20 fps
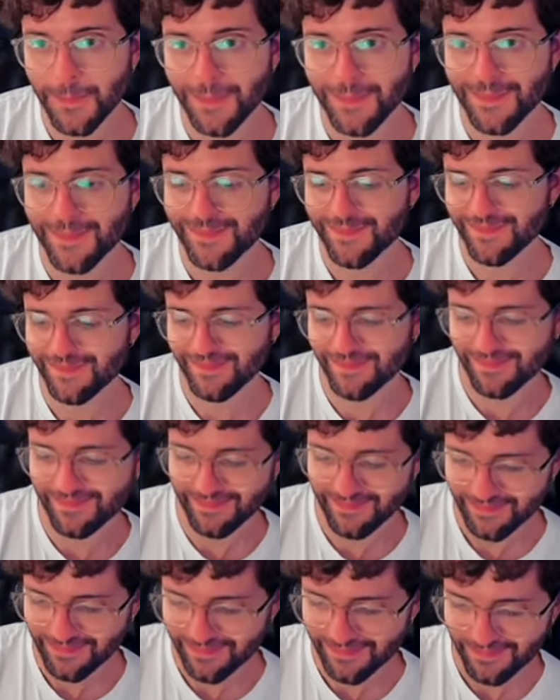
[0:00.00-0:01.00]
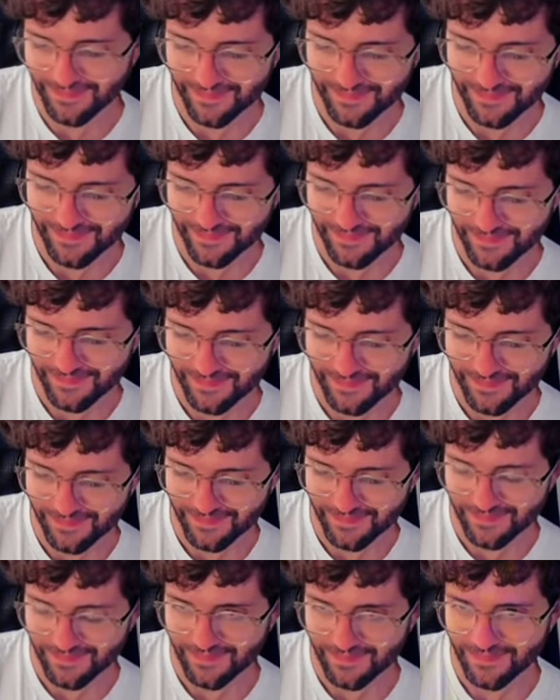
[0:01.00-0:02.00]

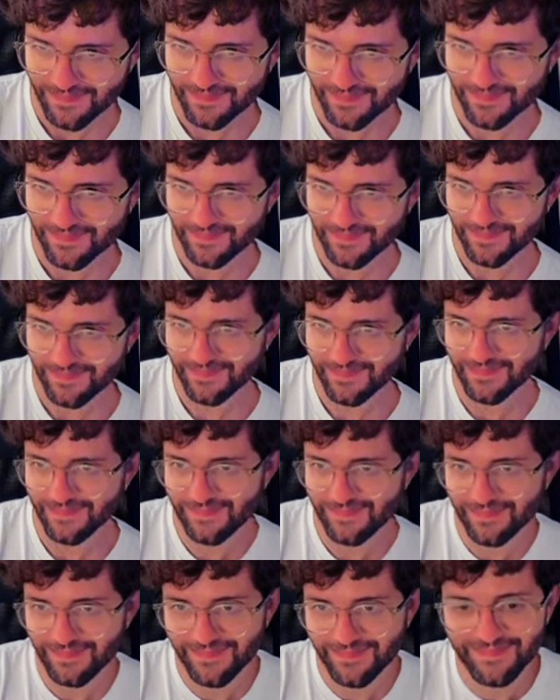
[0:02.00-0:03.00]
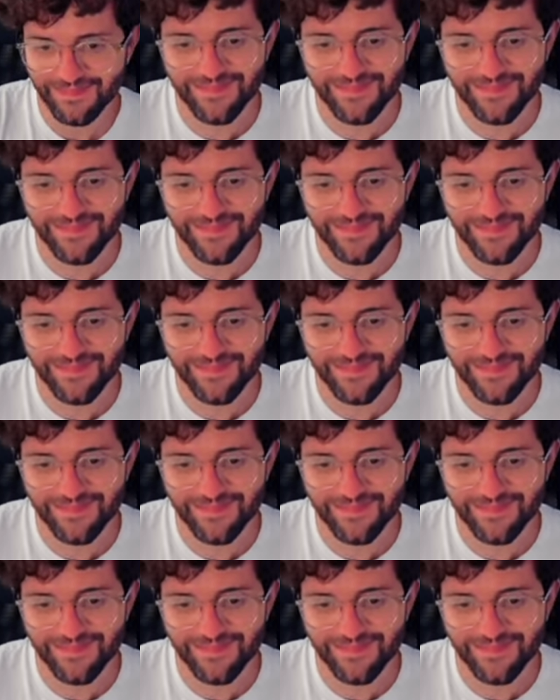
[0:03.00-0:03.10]
(not speaking)